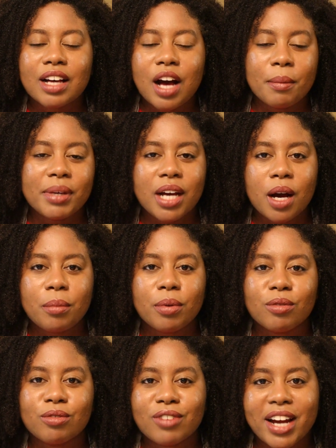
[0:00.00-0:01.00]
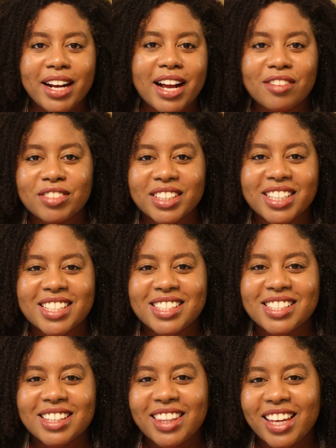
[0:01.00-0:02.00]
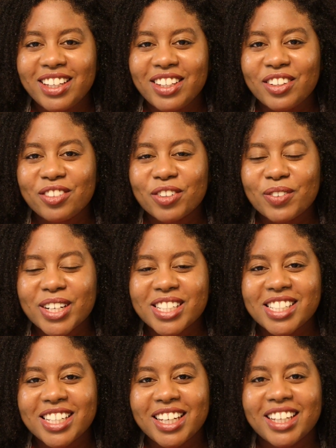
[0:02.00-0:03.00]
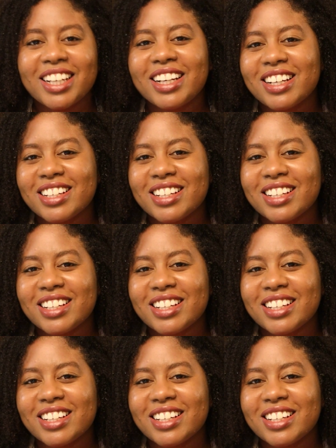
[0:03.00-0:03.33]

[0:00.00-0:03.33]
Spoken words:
coming up right after this. Thank you for watching.